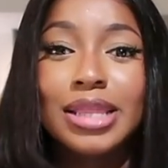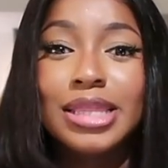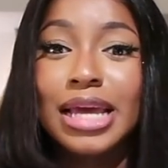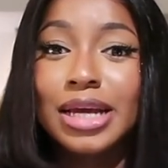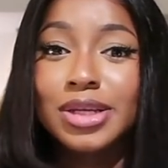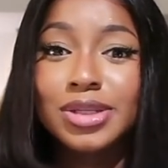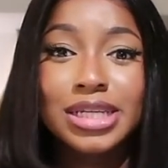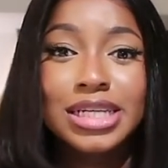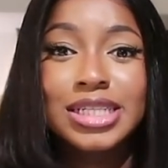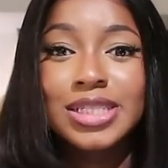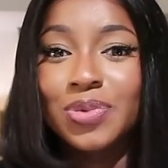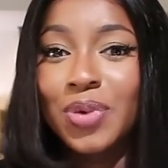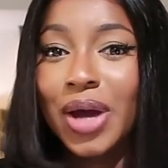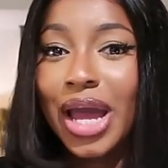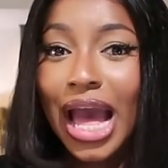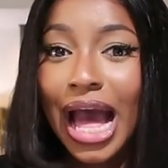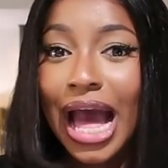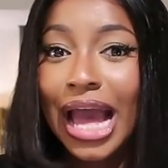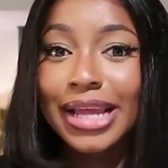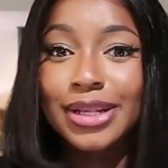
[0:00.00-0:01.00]
there are days
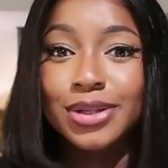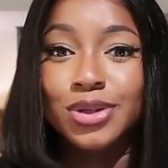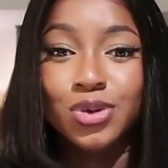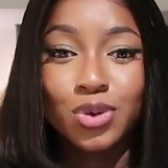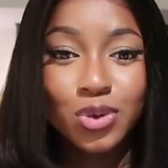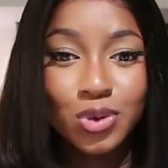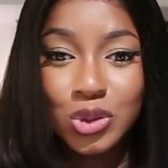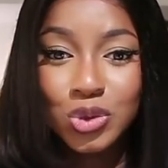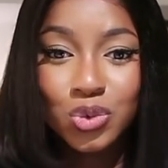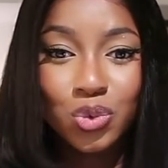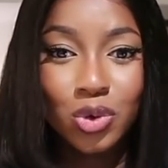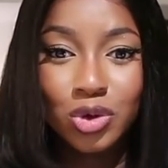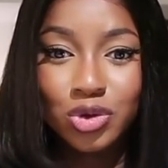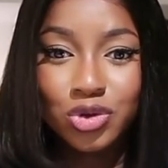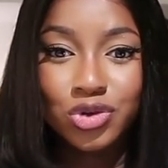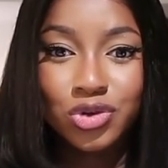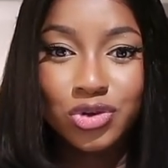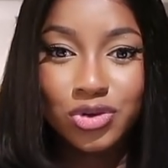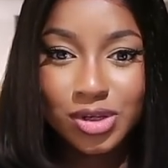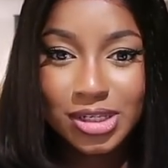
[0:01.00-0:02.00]
where I don't
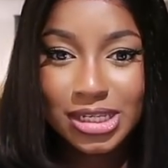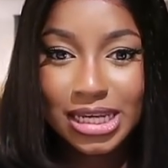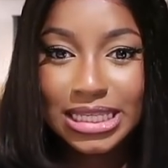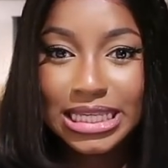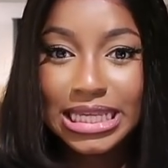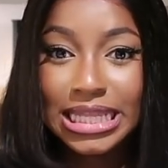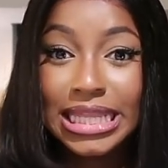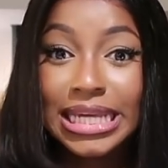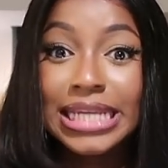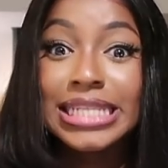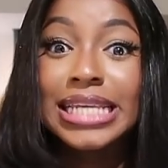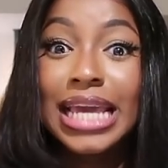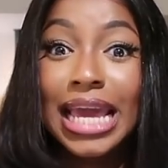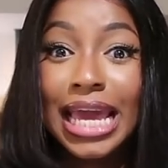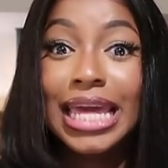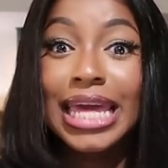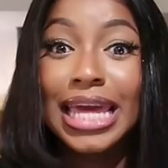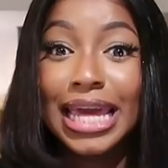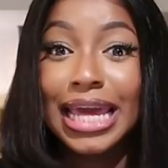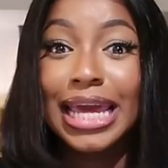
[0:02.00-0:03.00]
want to do certain things,
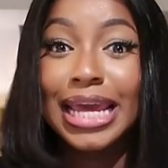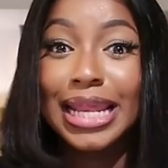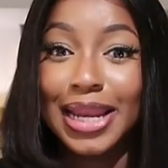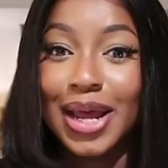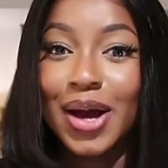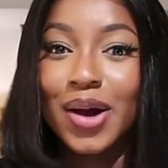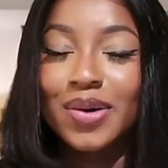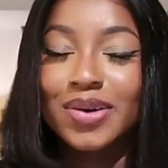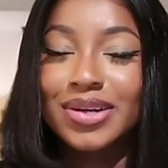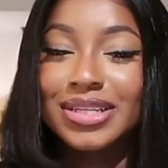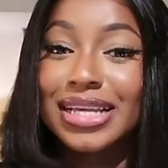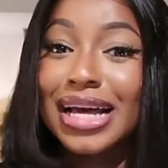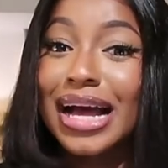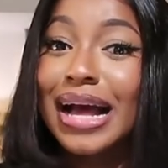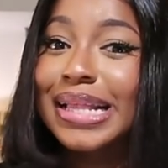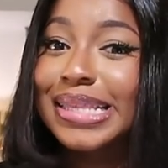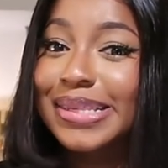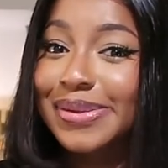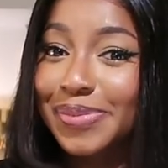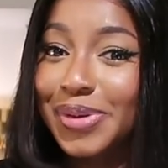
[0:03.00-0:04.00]
aka now, because I
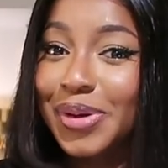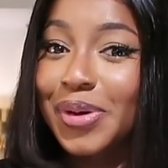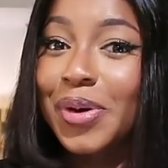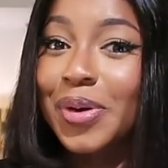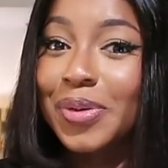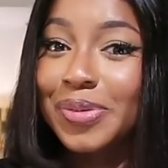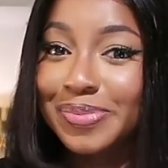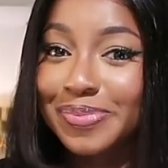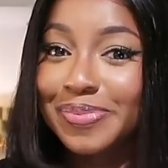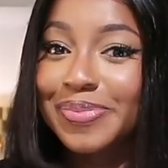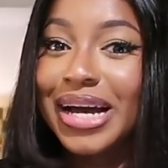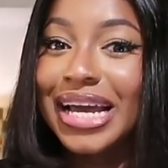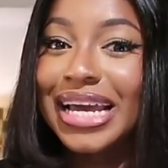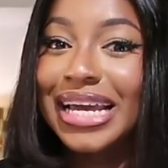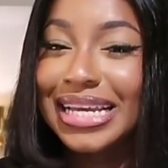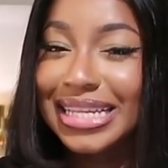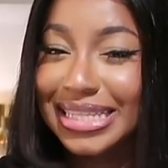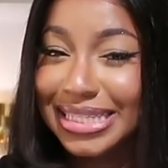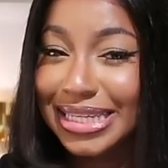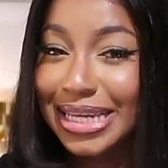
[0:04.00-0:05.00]
had to be up by
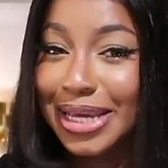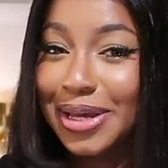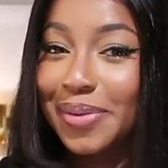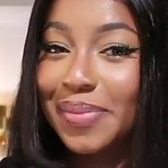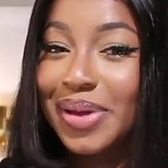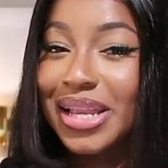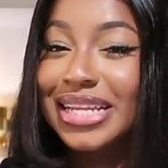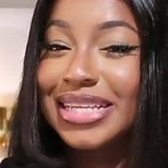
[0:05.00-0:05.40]
8 a.m.